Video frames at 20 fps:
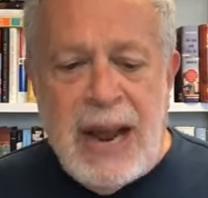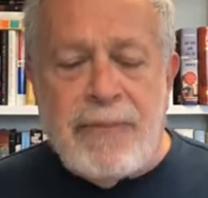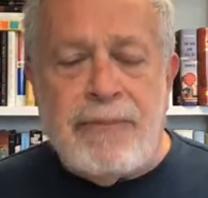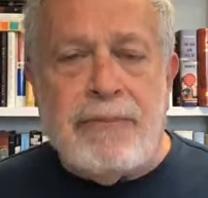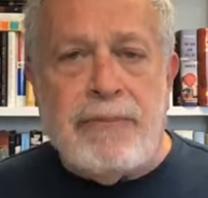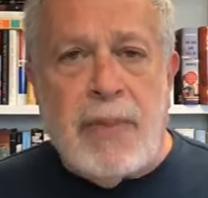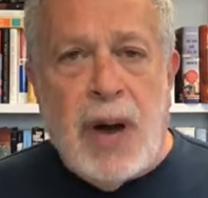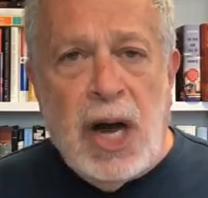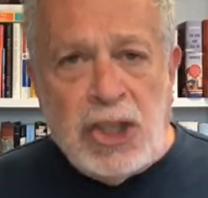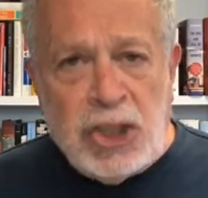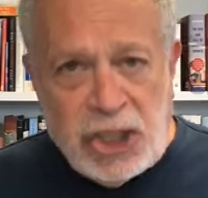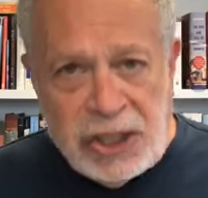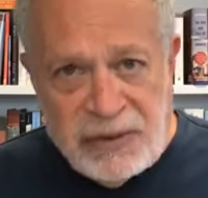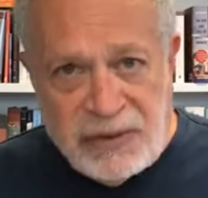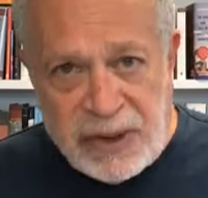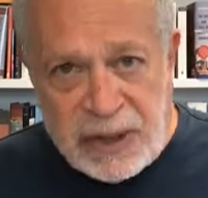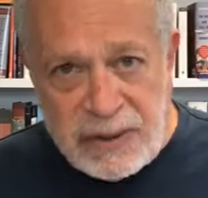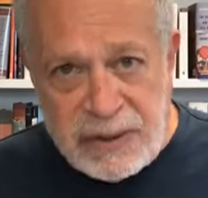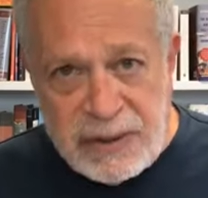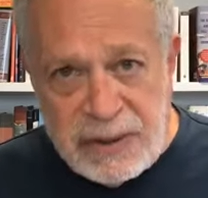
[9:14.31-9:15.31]
much
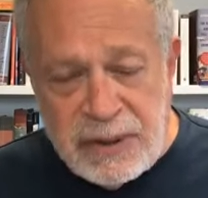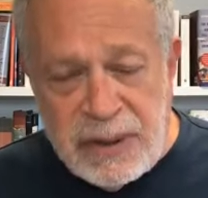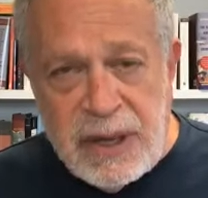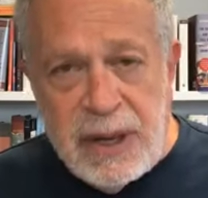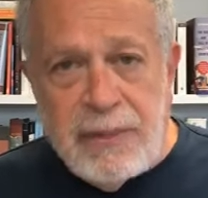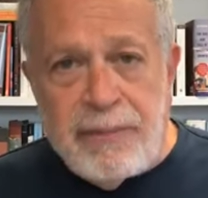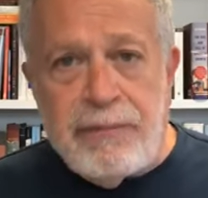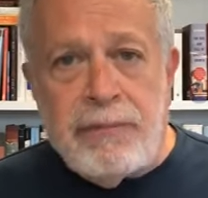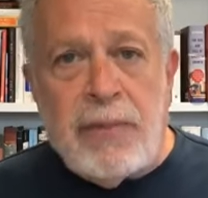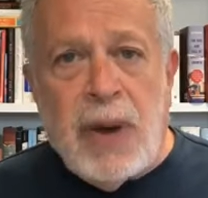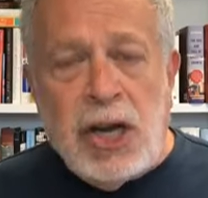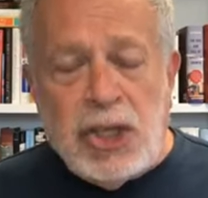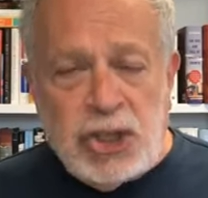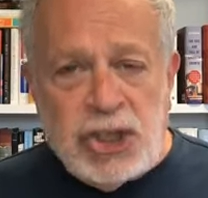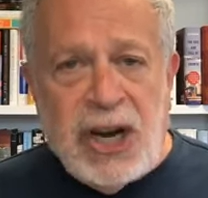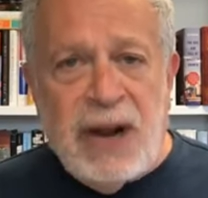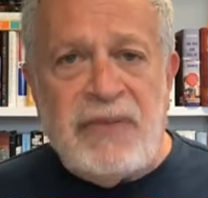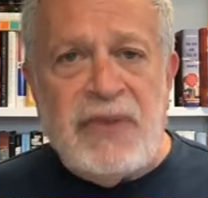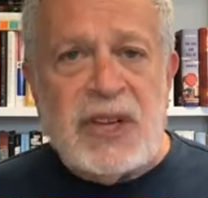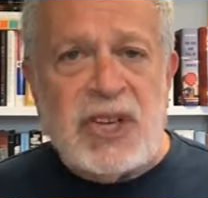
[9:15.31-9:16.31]

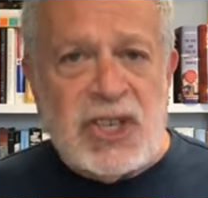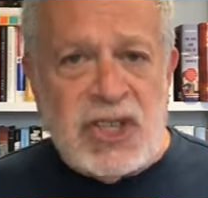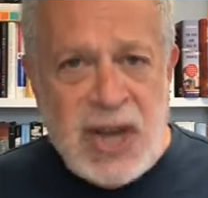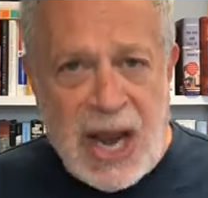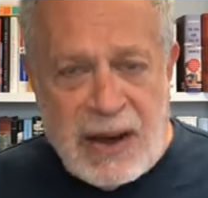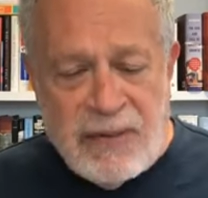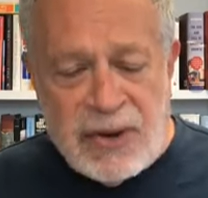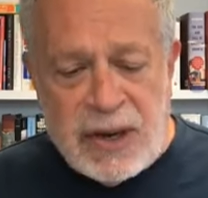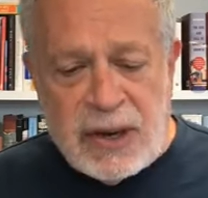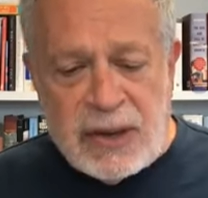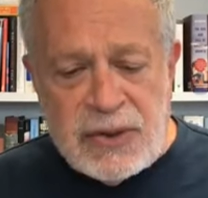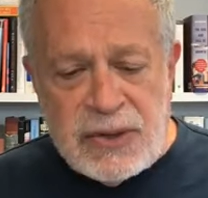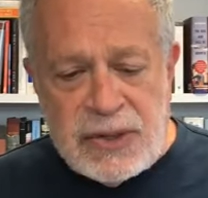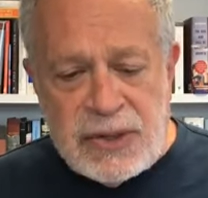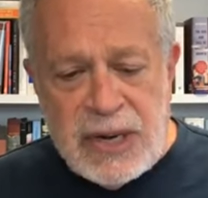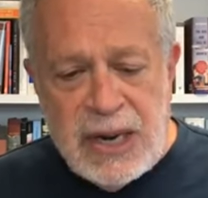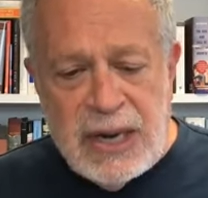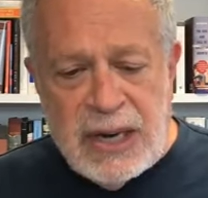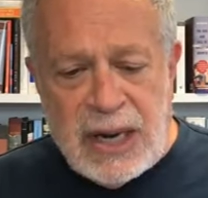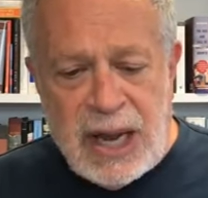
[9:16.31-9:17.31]
of the
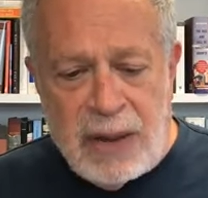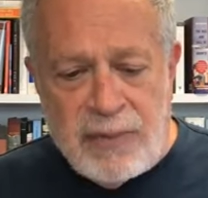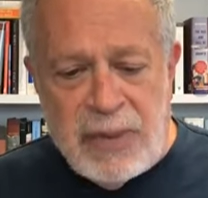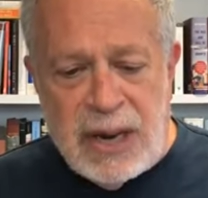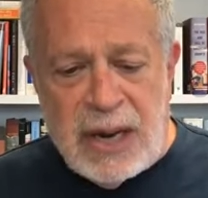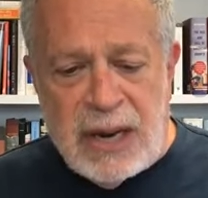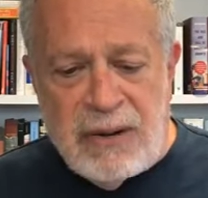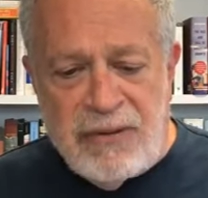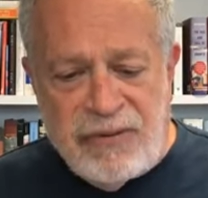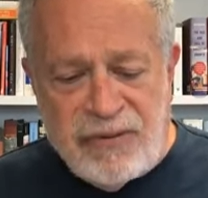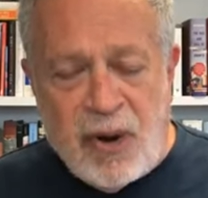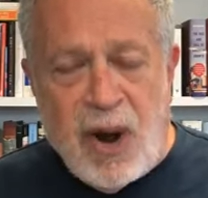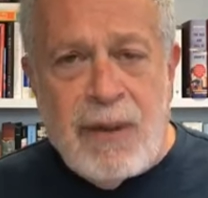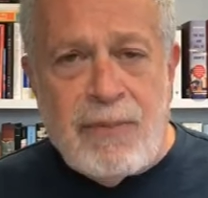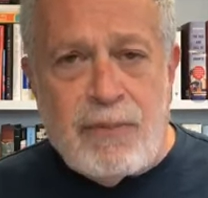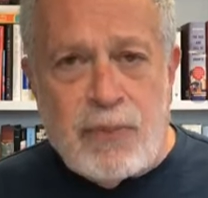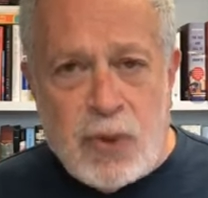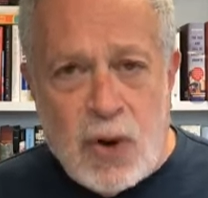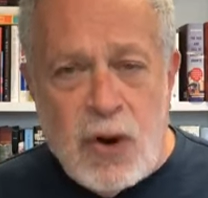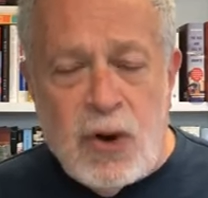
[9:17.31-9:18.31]
savings coming
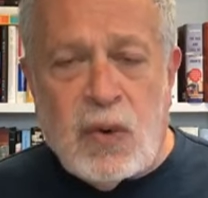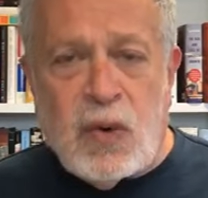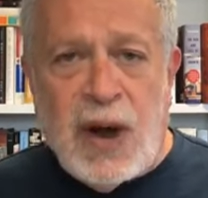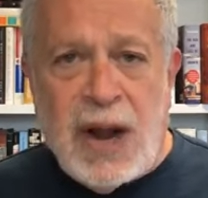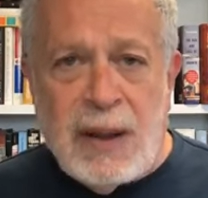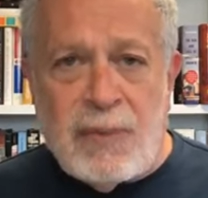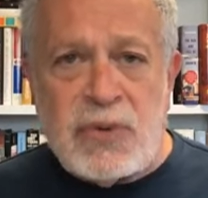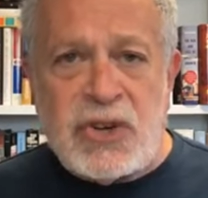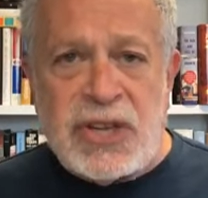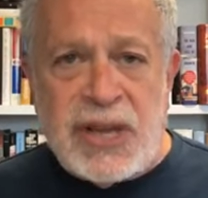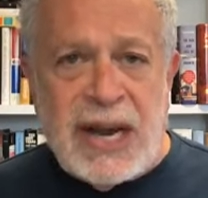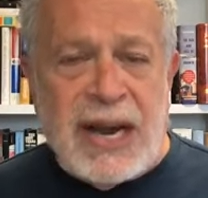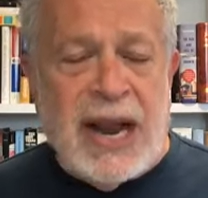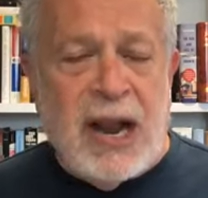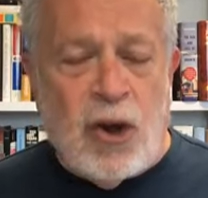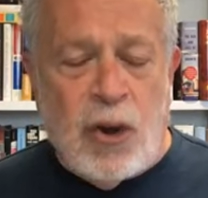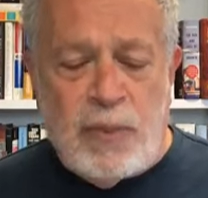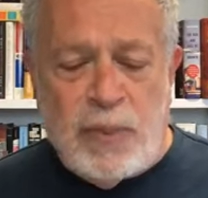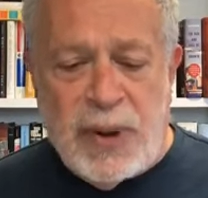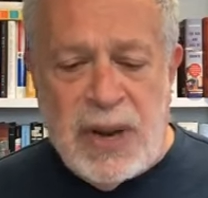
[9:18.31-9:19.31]
from programs that
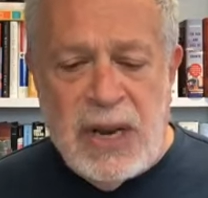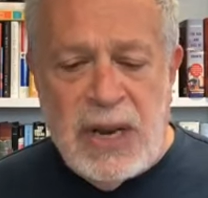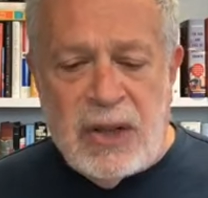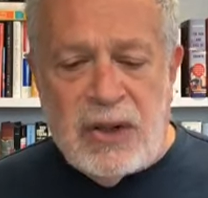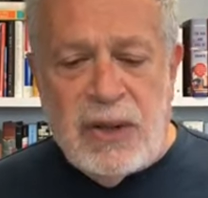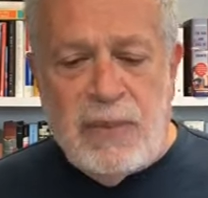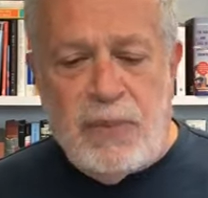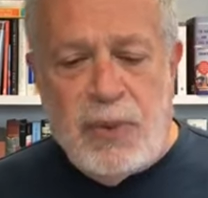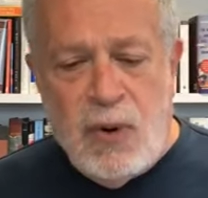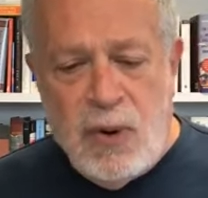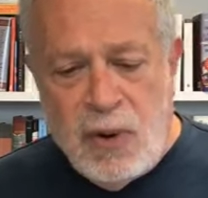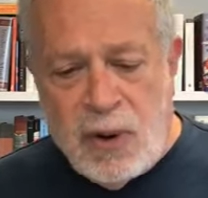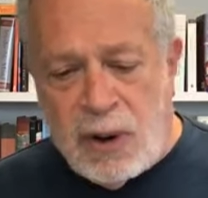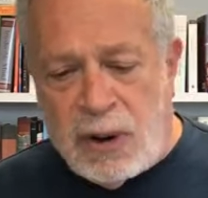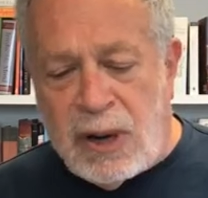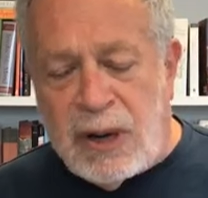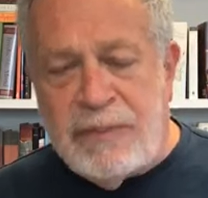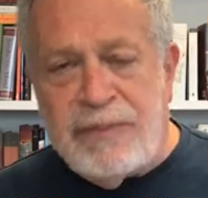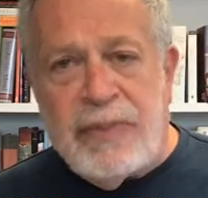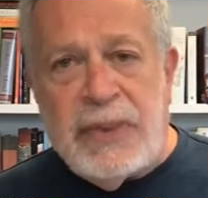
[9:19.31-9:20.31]
help the
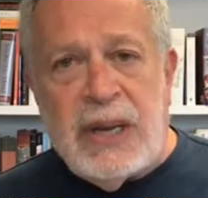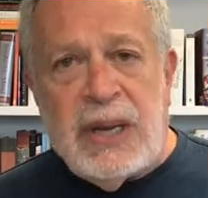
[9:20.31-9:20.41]
poor